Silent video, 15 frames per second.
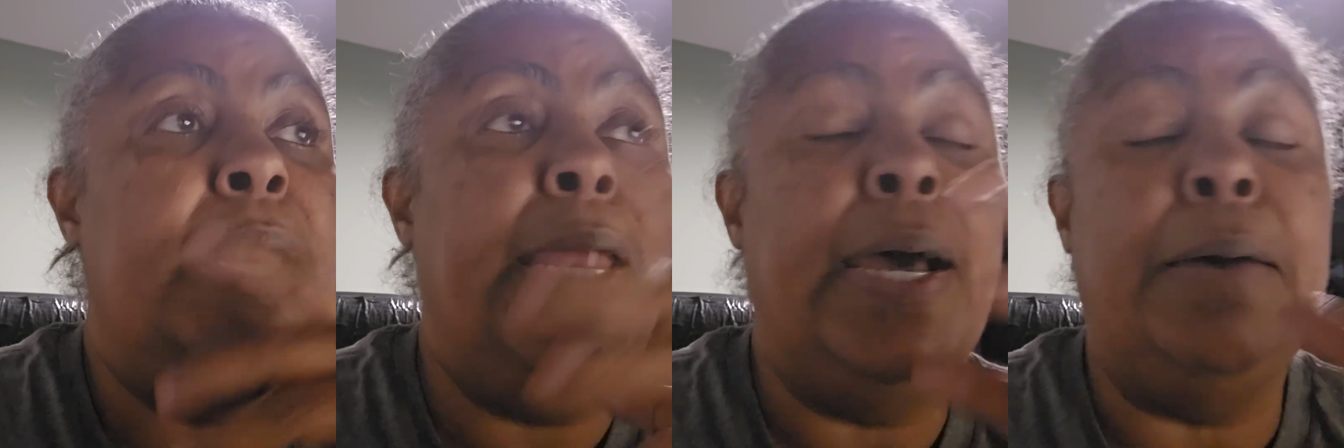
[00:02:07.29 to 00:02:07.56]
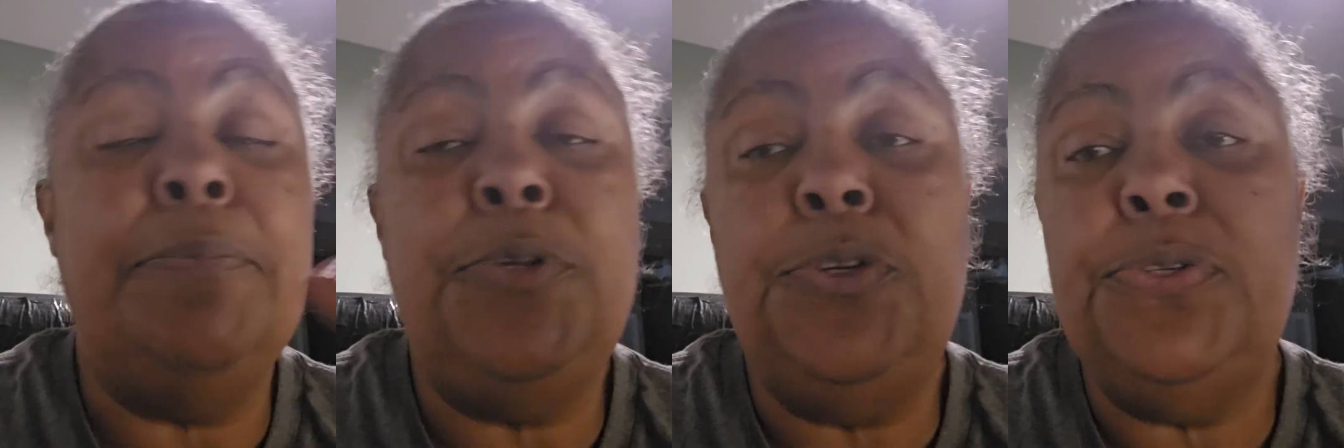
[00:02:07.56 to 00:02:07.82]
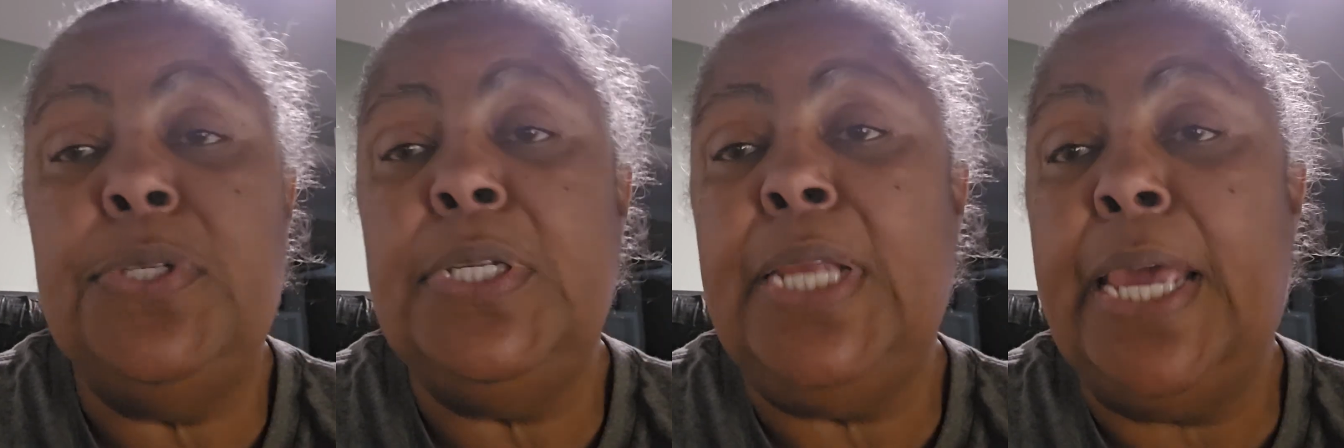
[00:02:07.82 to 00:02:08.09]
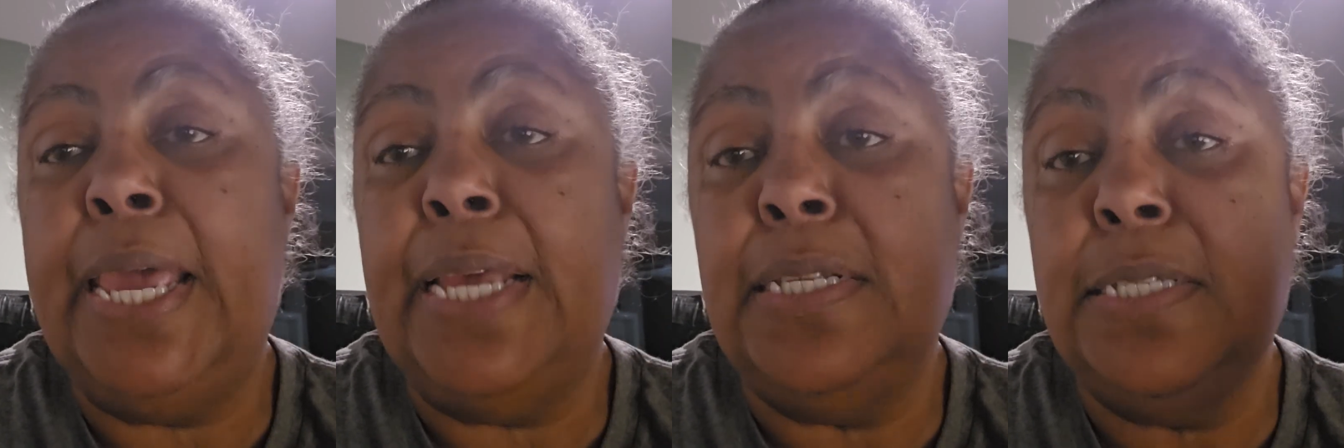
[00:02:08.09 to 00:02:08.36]
Now I'm
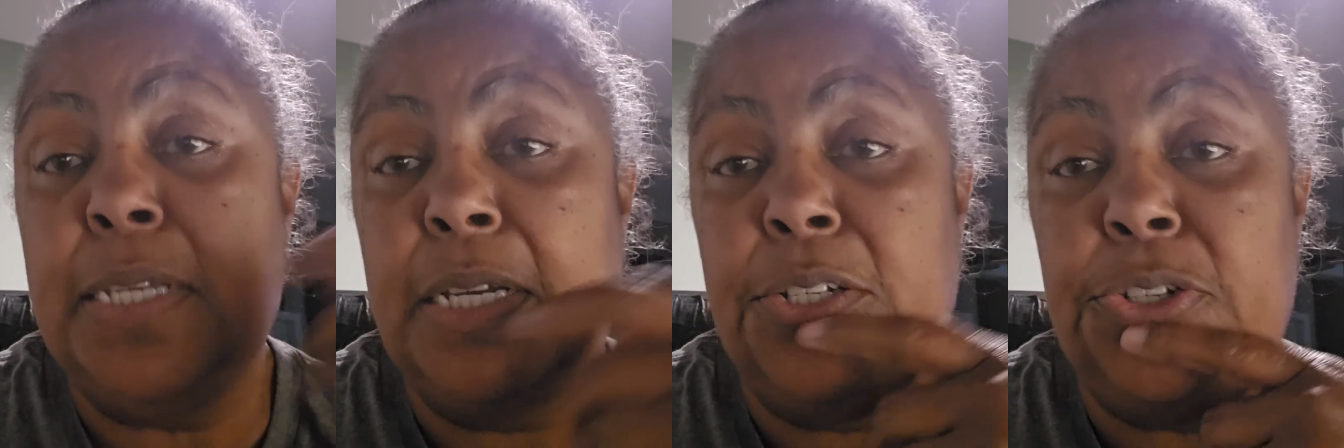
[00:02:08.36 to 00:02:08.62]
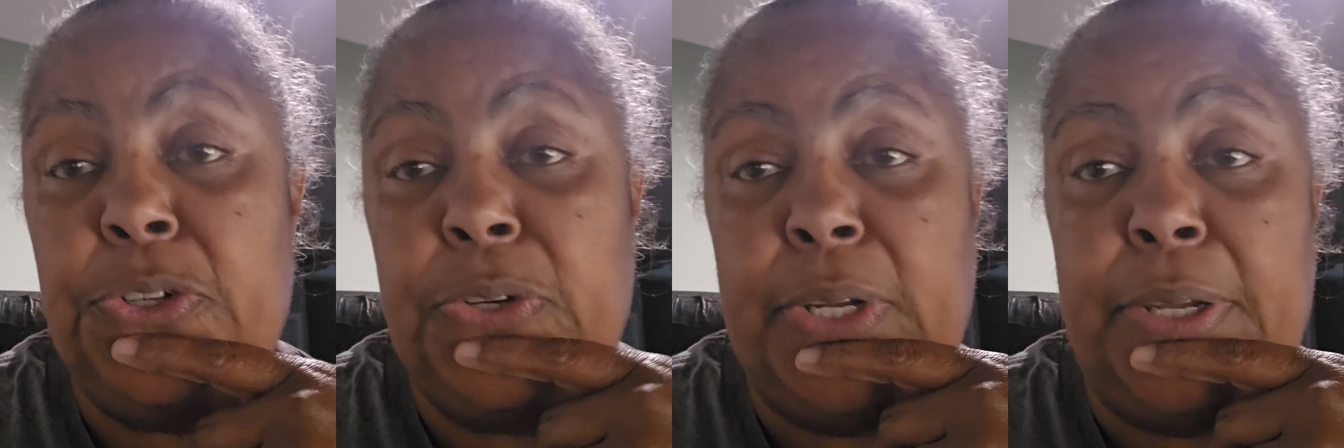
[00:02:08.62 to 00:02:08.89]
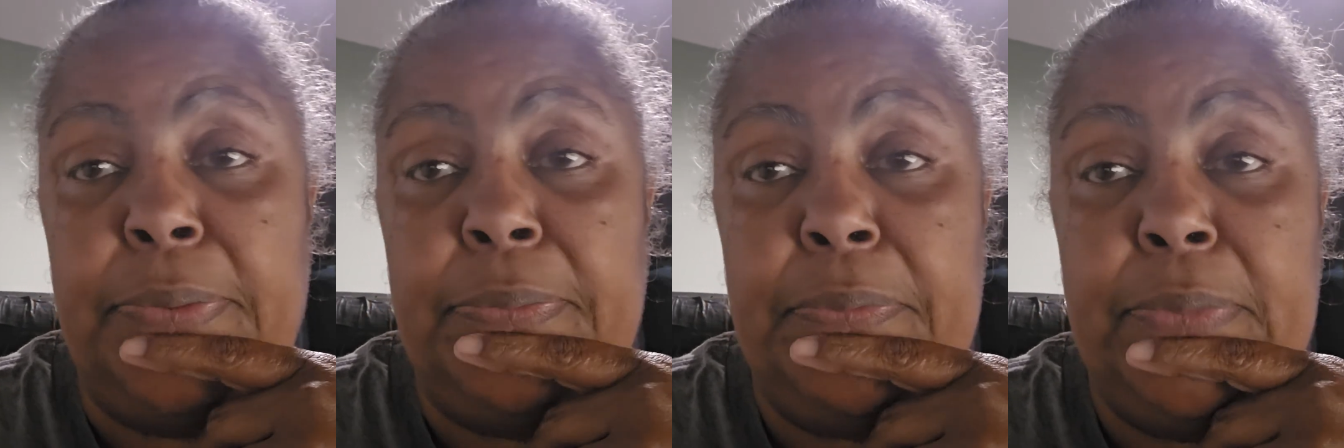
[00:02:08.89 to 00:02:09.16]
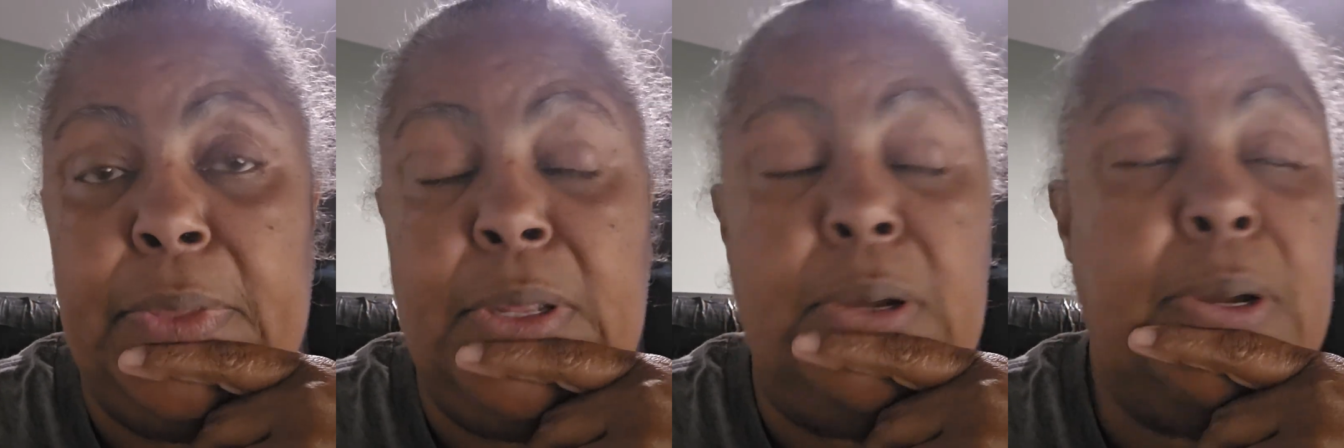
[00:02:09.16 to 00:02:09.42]
using Ancestry,
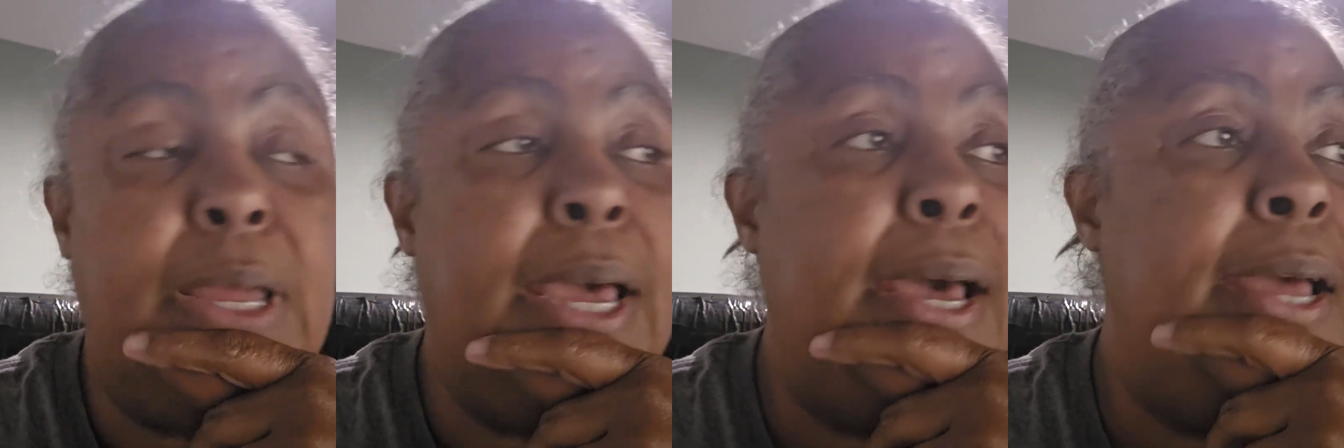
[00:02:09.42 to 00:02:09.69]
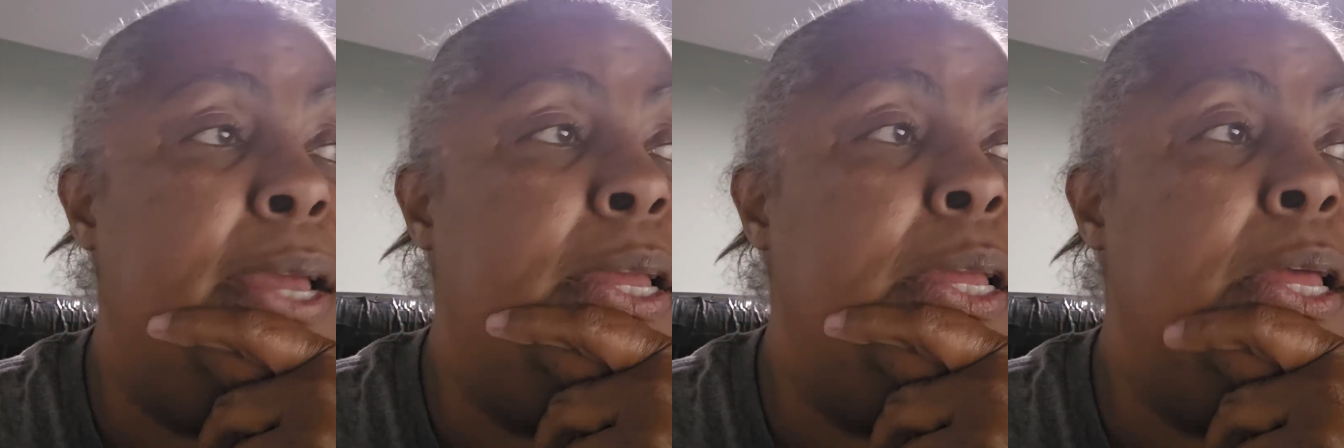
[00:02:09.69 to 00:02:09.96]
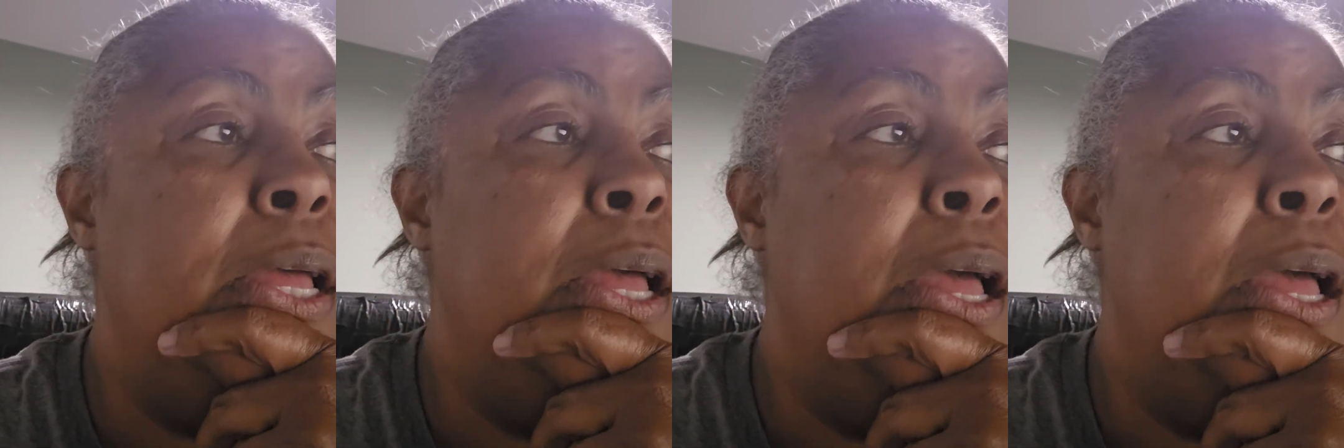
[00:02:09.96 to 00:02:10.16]
okay?